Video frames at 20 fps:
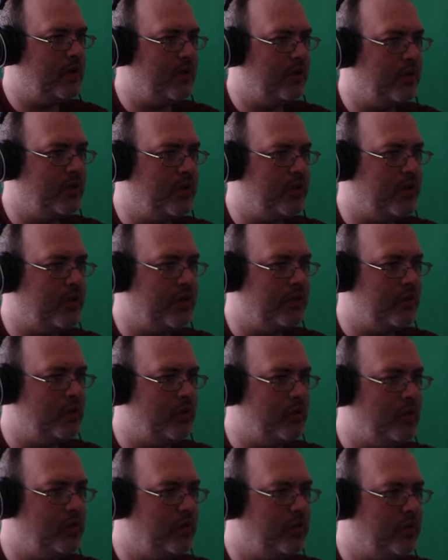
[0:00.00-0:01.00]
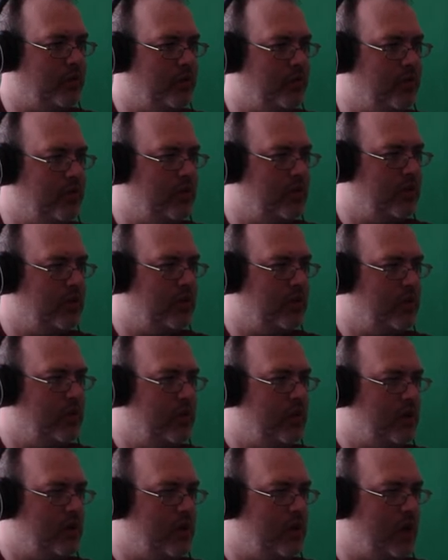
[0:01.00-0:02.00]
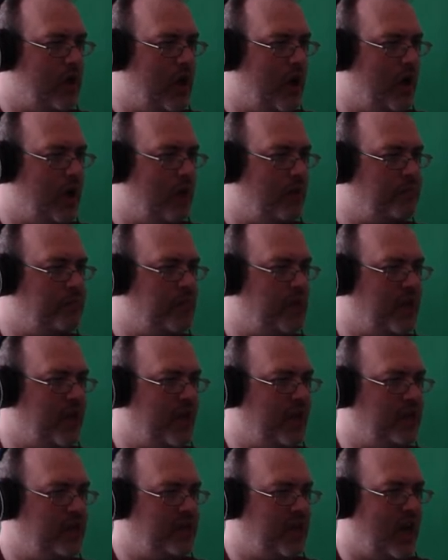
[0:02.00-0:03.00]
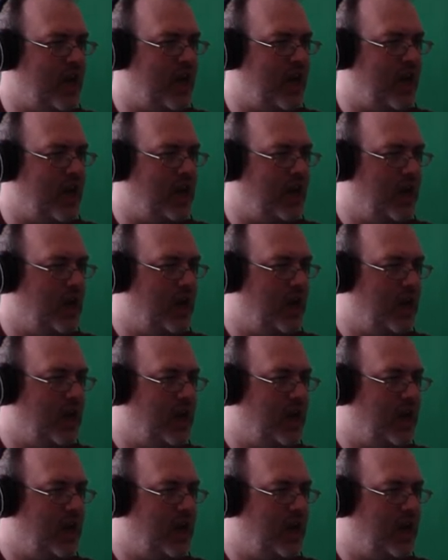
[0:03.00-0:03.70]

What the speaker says: Okay, we're gonna keep going now. Oops, a daisy die.